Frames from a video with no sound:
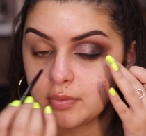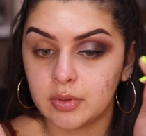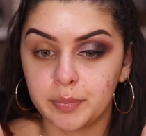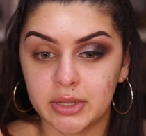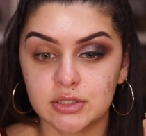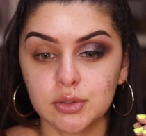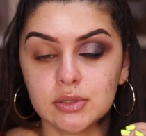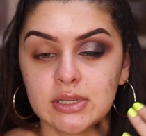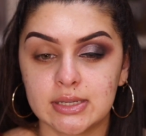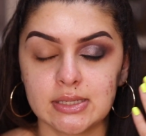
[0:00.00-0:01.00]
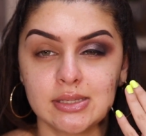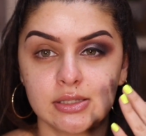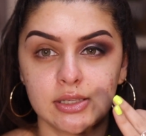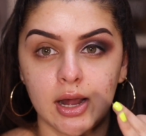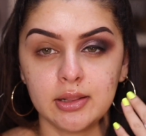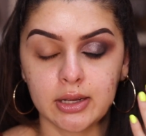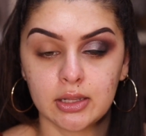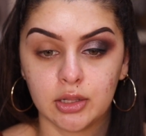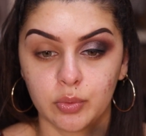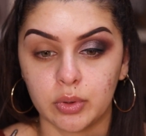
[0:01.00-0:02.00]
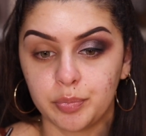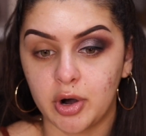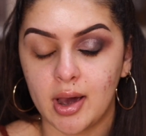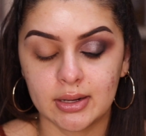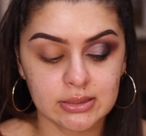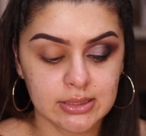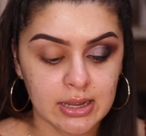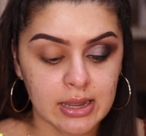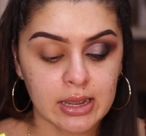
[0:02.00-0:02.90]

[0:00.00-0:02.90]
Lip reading: the pencils, like, since it's not like a liquid product,